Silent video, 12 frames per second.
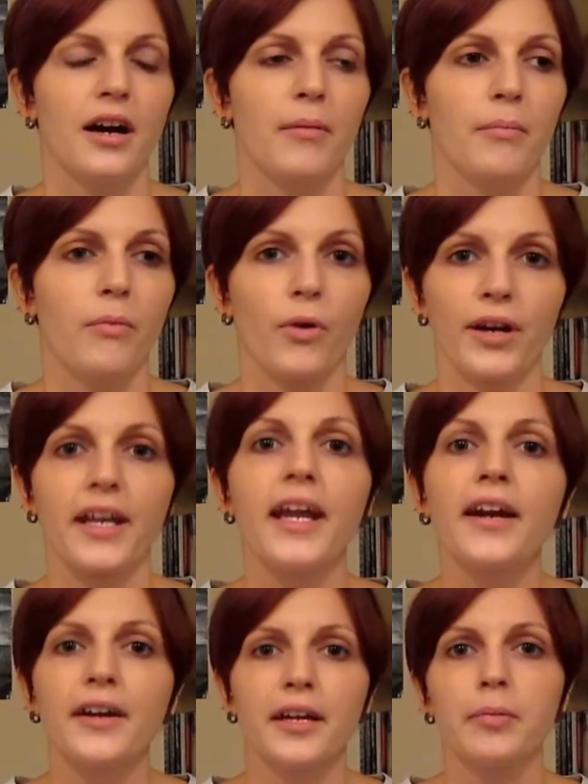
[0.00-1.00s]
more
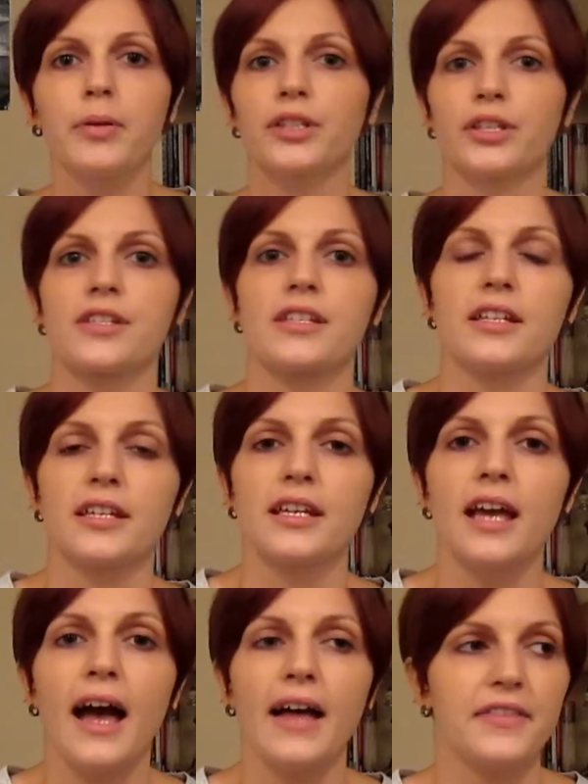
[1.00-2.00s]
caring person
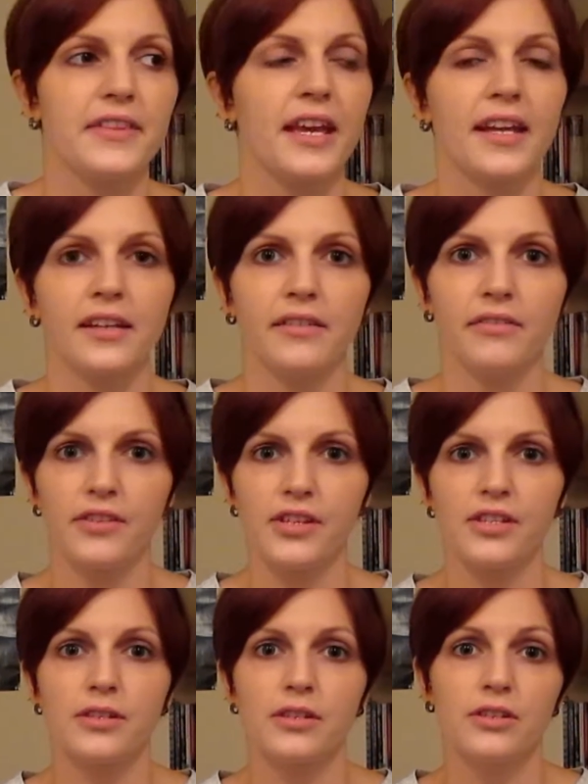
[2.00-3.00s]
at the end of
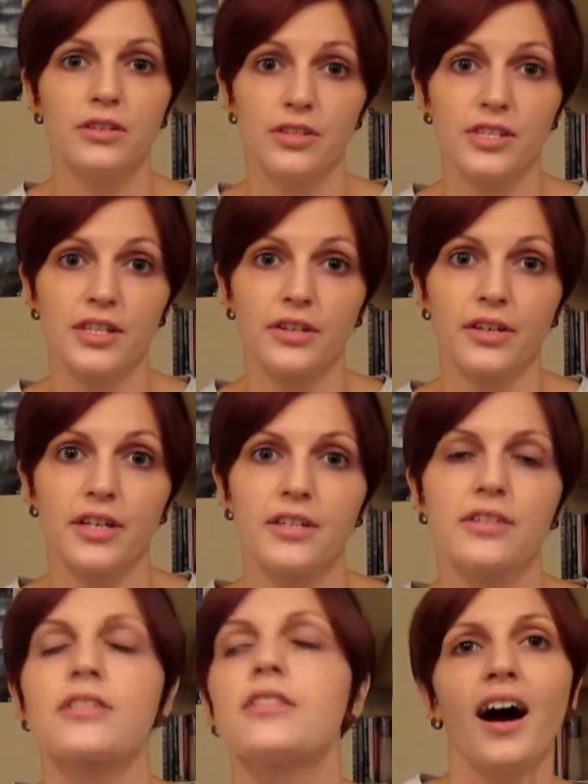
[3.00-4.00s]
this
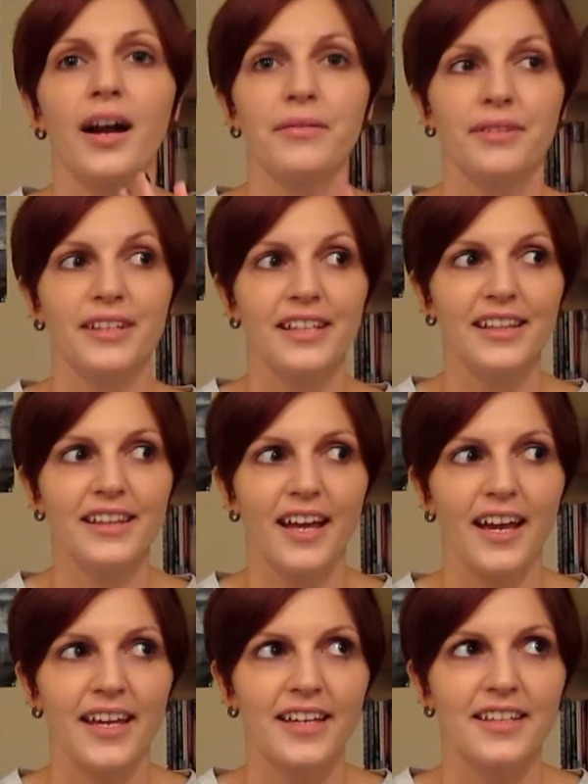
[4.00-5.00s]
series. I really
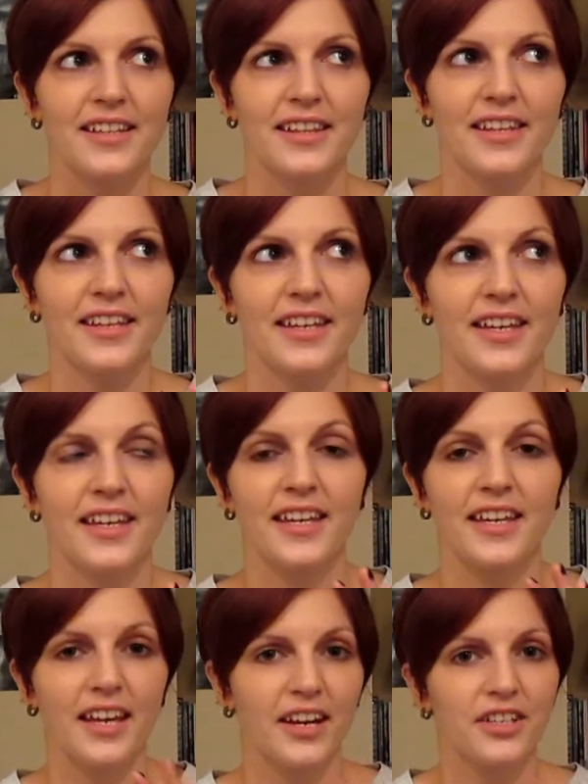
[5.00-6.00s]
like the
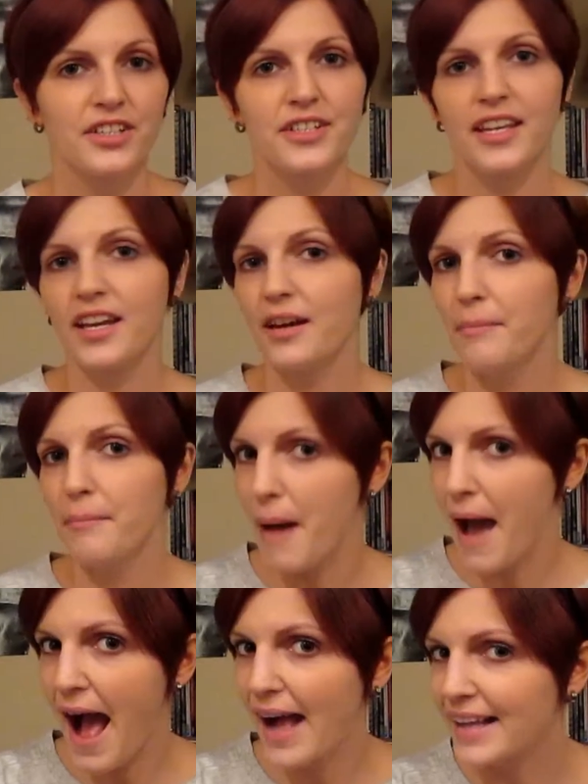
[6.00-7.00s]
characters that come
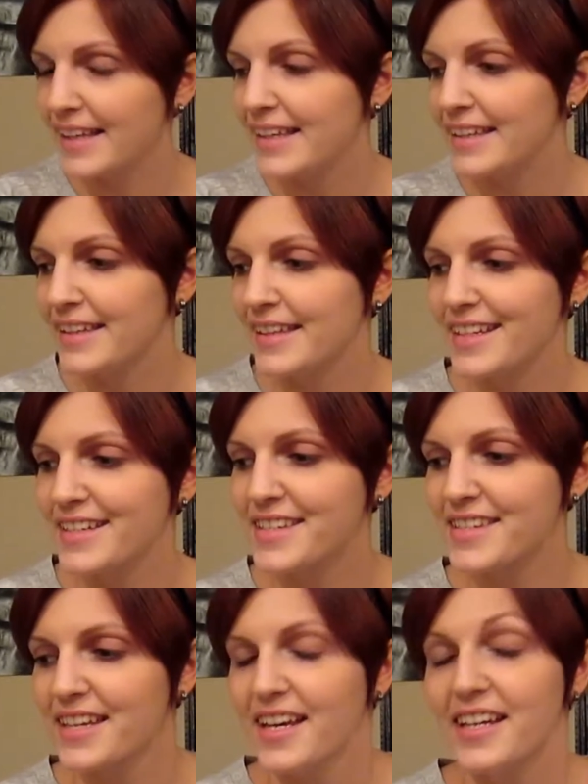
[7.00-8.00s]
back in
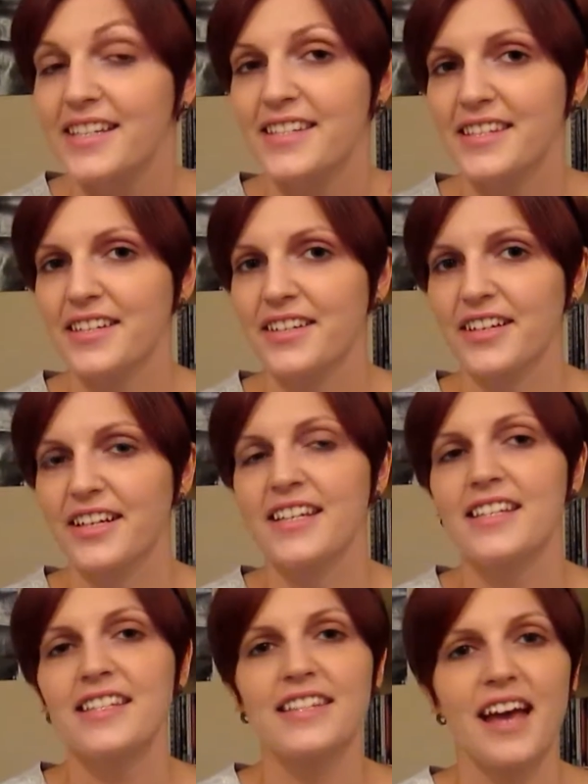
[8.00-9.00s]
this
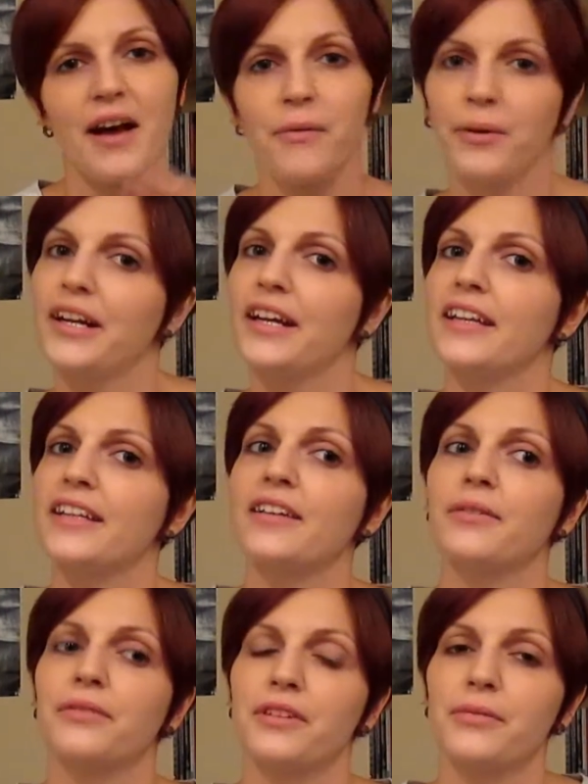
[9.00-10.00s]
series that were in
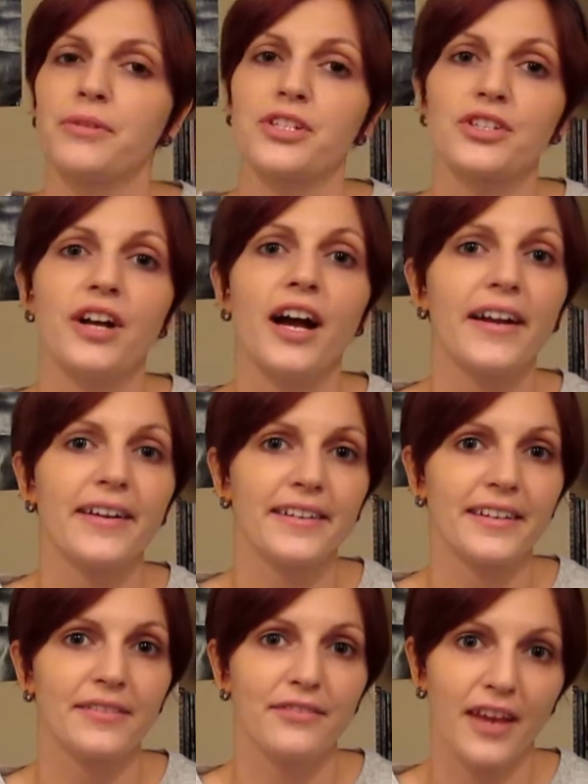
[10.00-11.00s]
the original
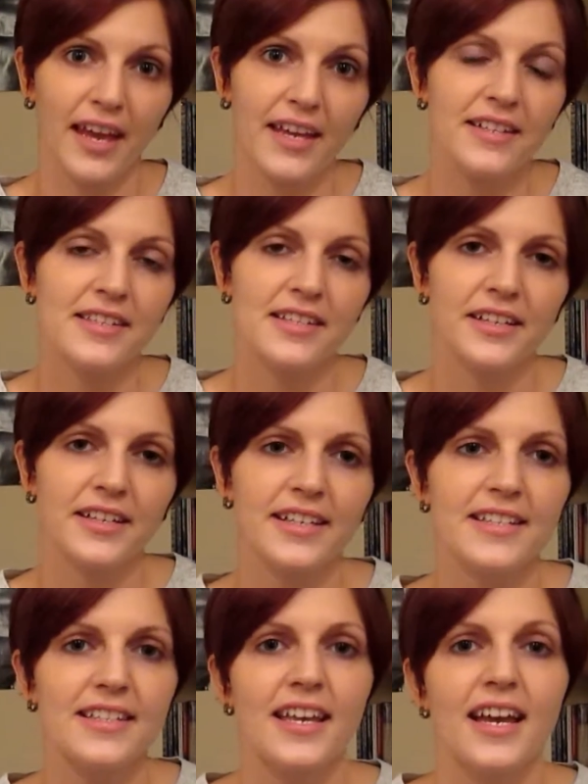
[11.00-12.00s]
Iron Fae series.